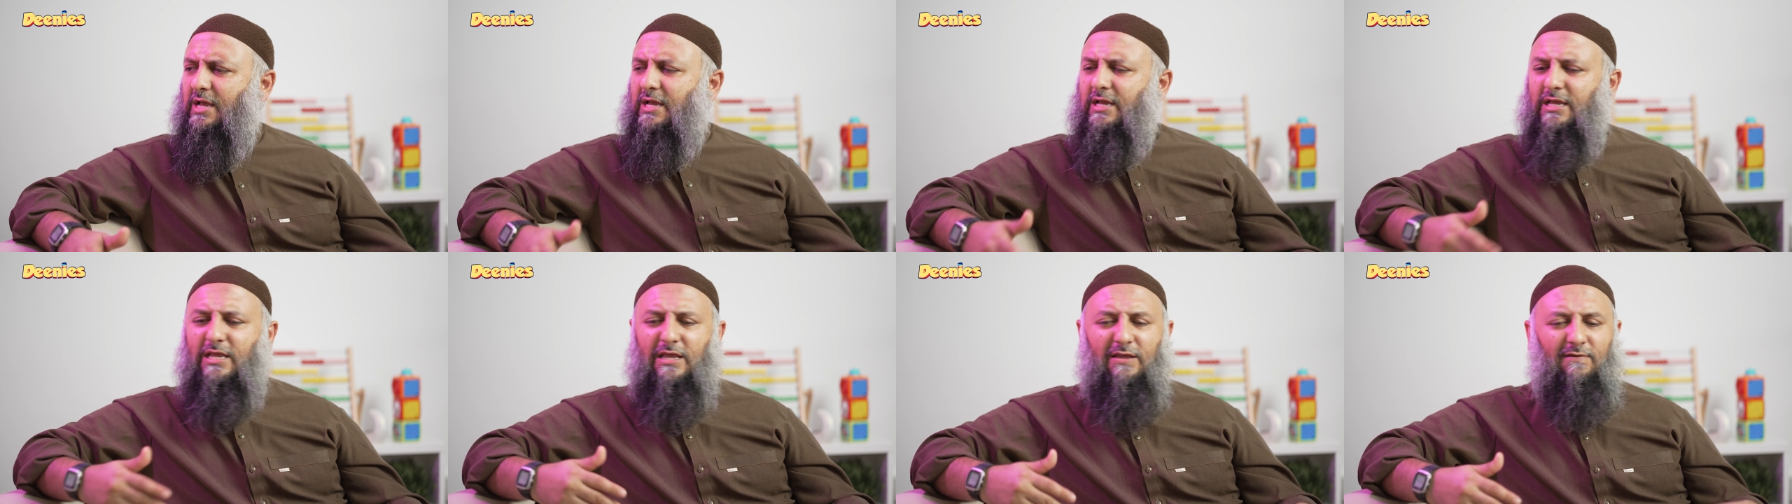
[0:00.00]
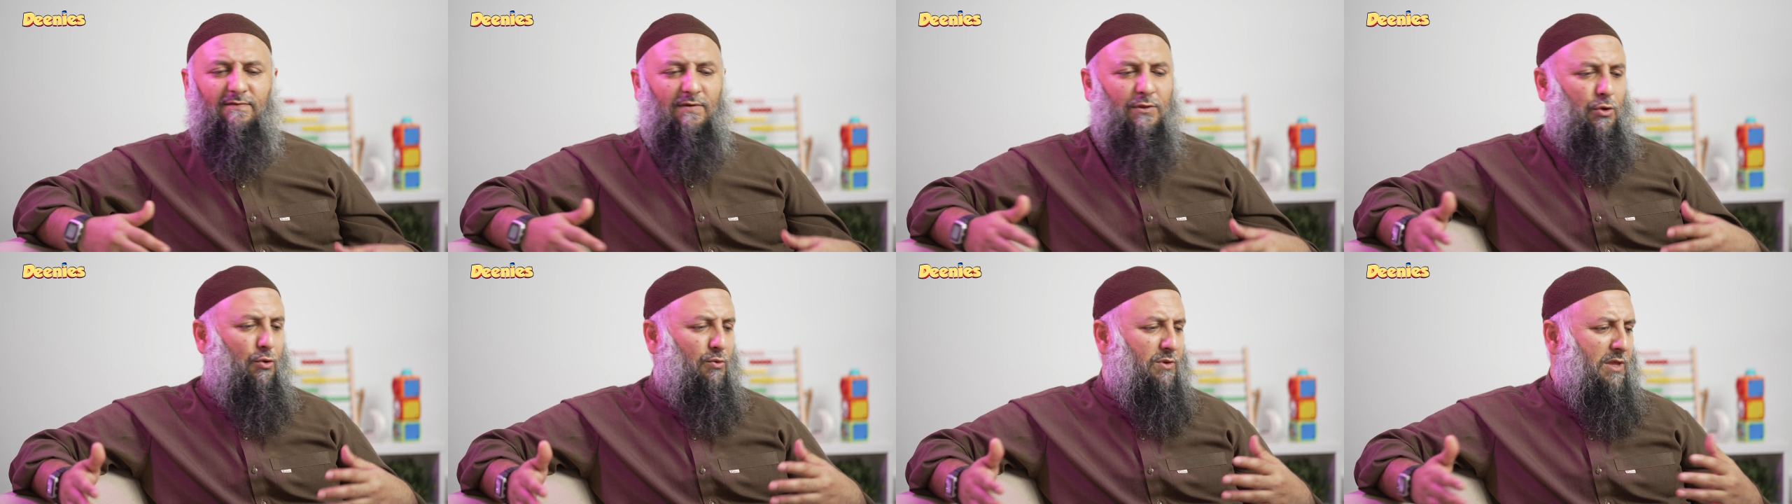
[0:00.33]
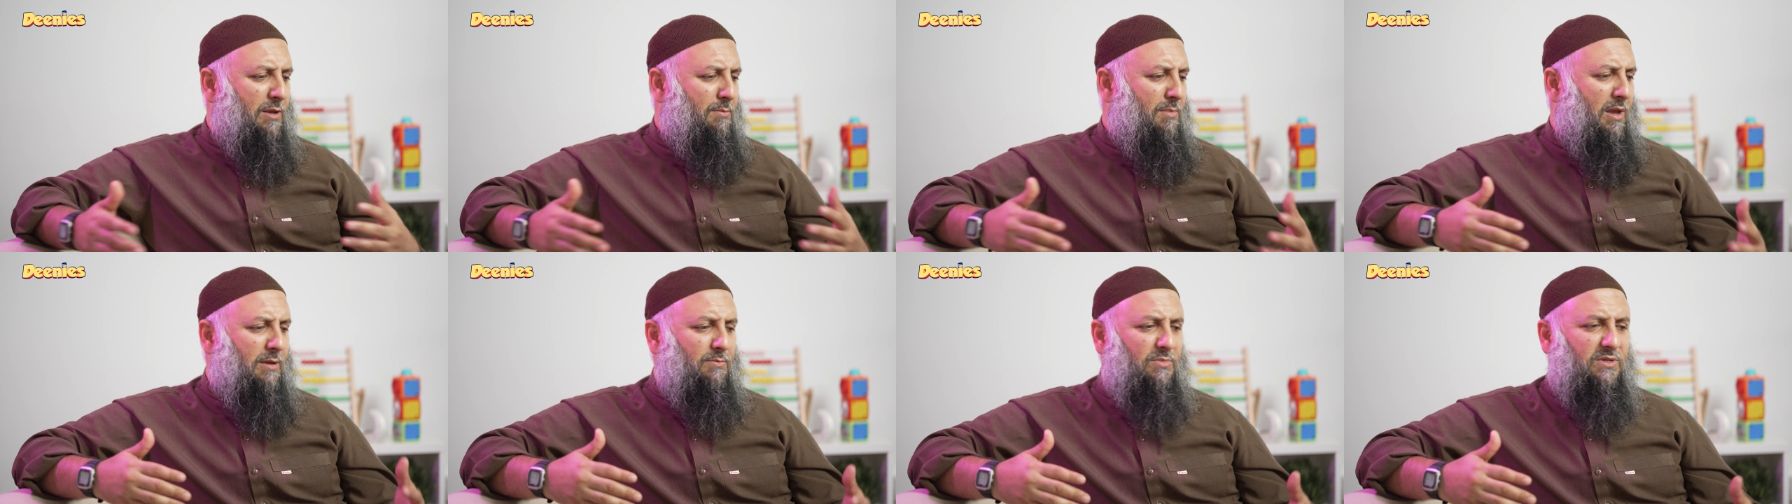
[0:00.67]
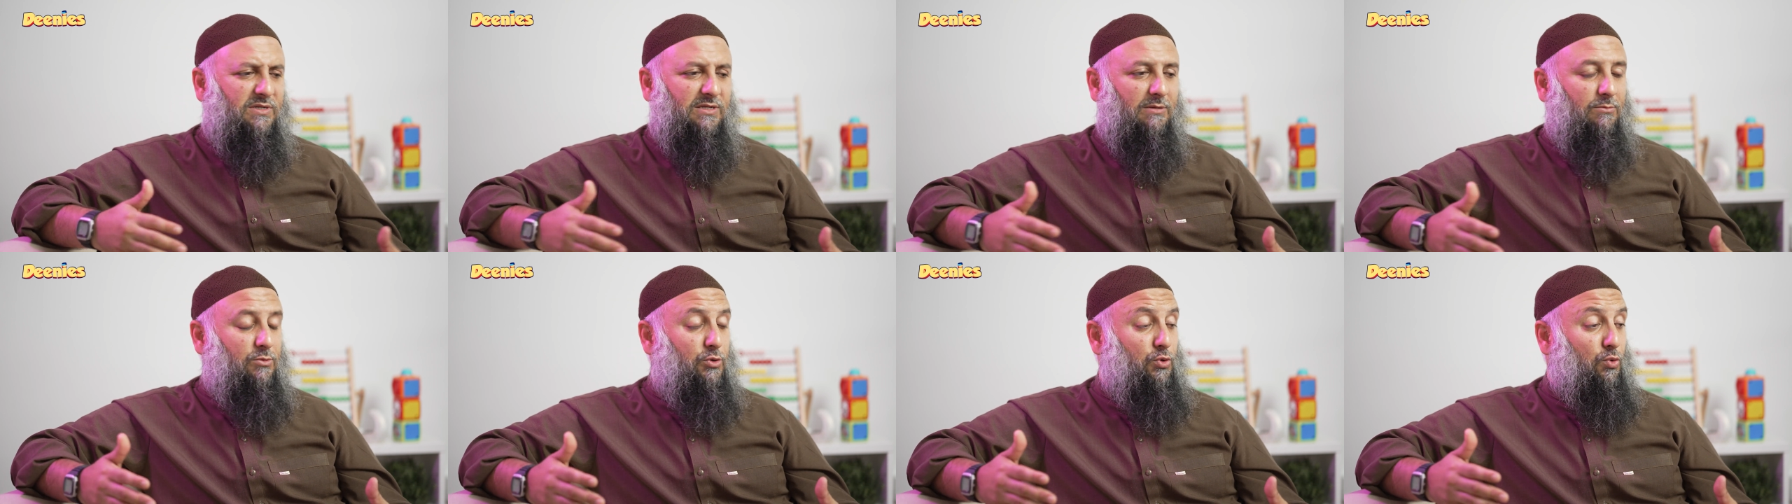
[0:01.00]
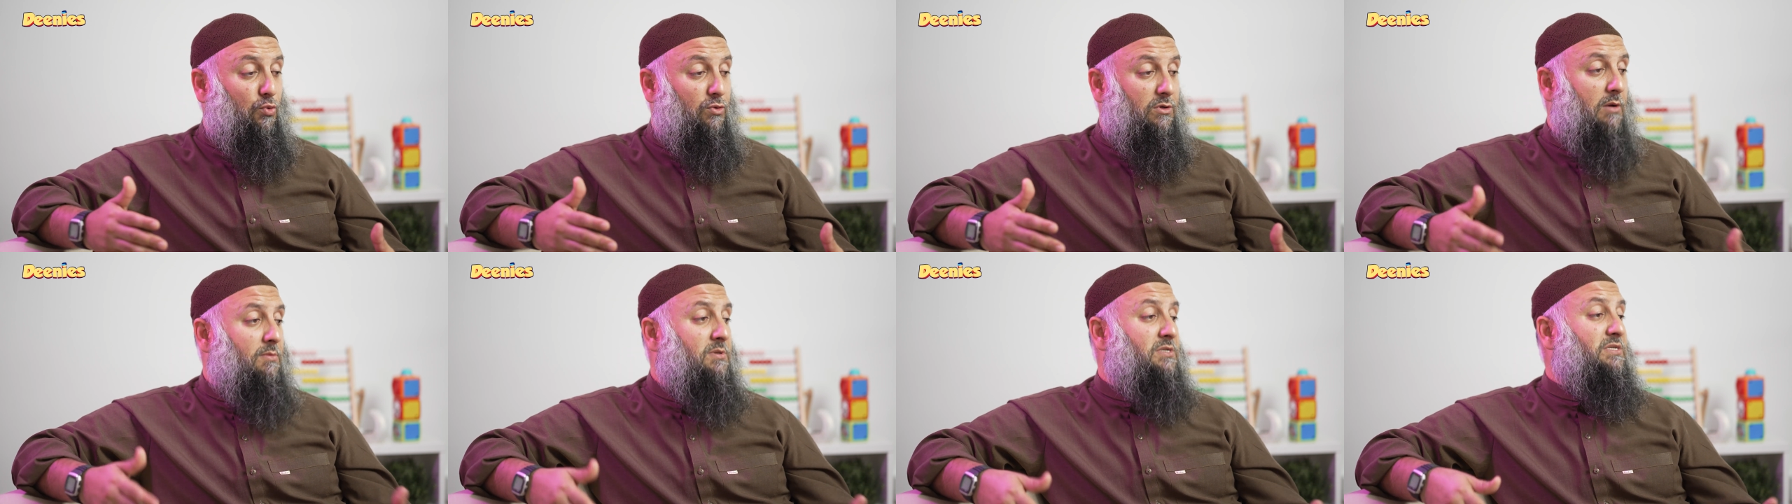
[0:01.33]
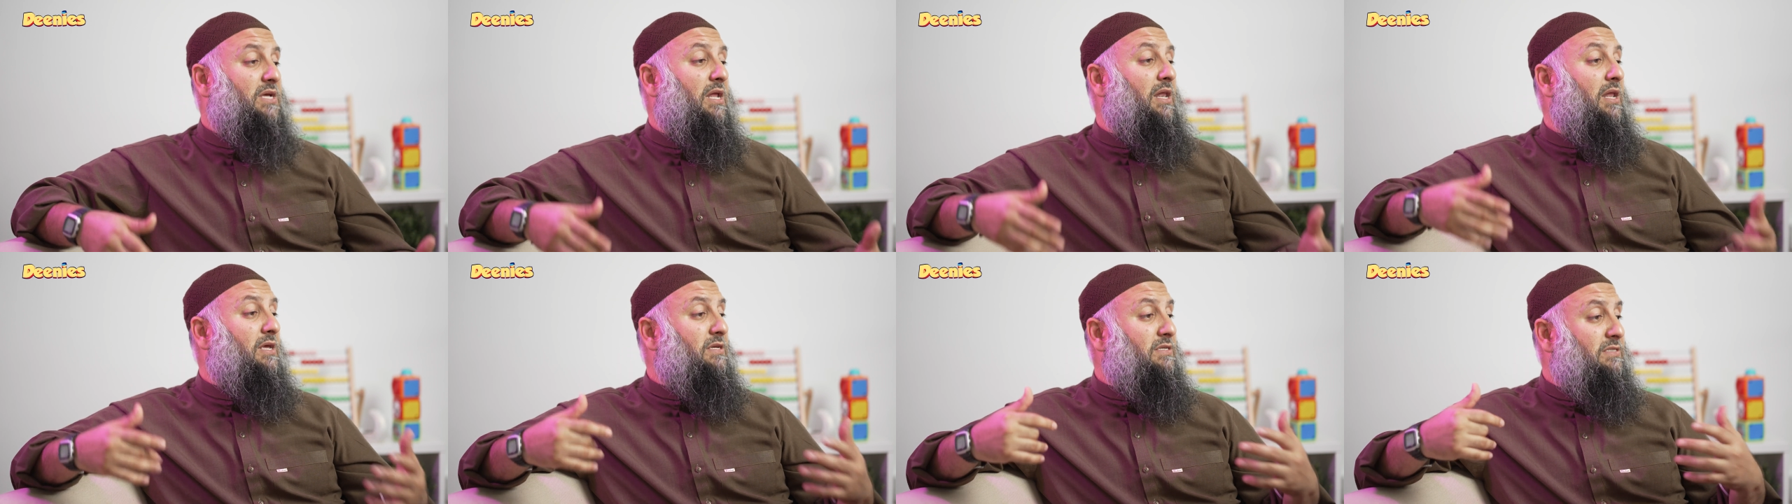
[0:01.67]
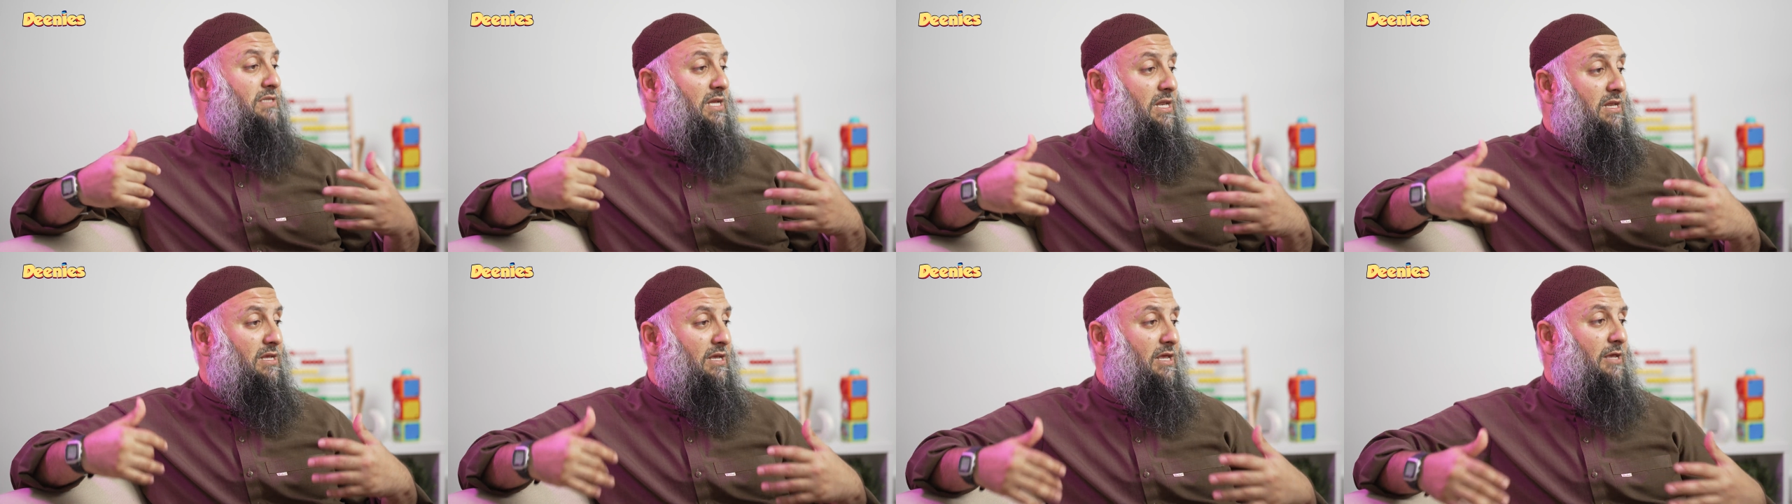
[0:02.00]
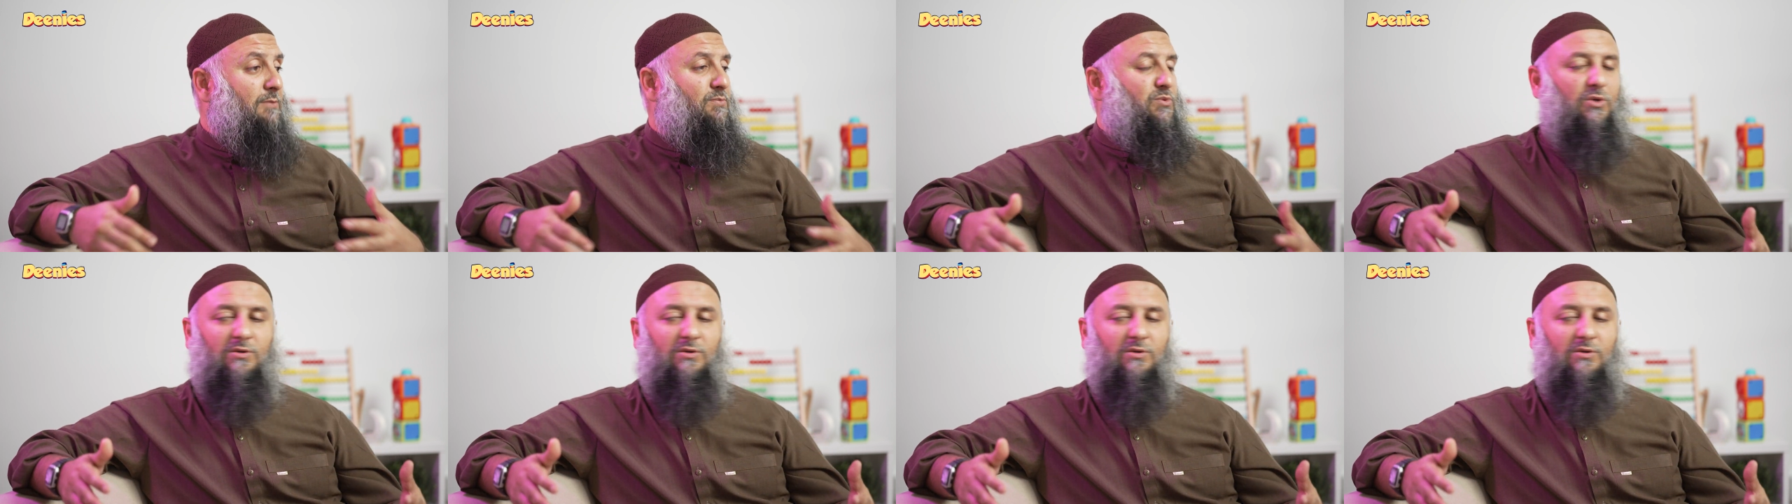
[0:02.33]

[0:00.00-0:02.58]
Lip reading: Even though there may be some shortcomings, Allah still keeps